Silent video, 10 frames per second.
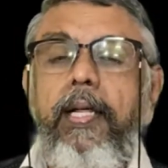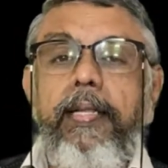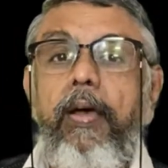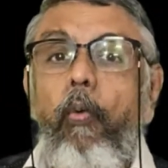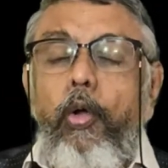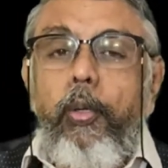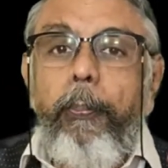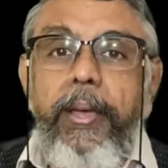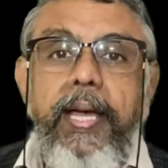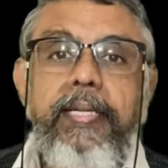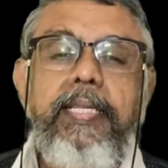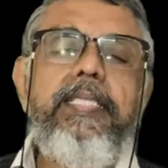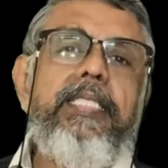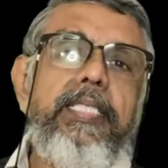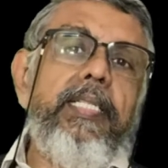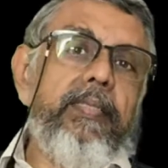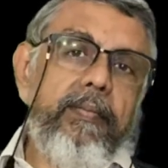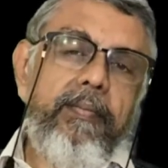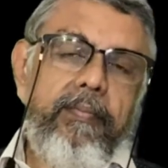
They want to pay attention.